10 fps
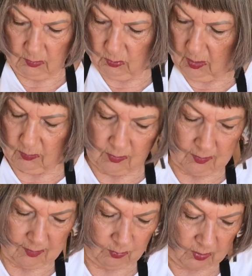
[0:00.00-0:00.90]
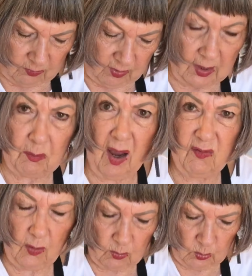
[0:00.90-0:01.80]
Well, it wasn't really my
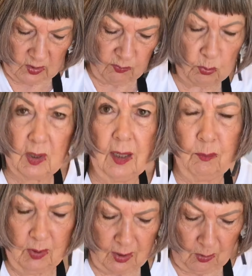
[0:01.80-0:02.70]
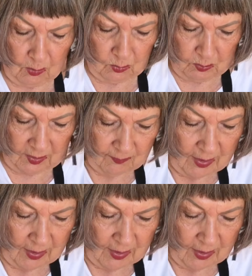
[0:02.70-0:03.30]
fault, it was getting pretty old, but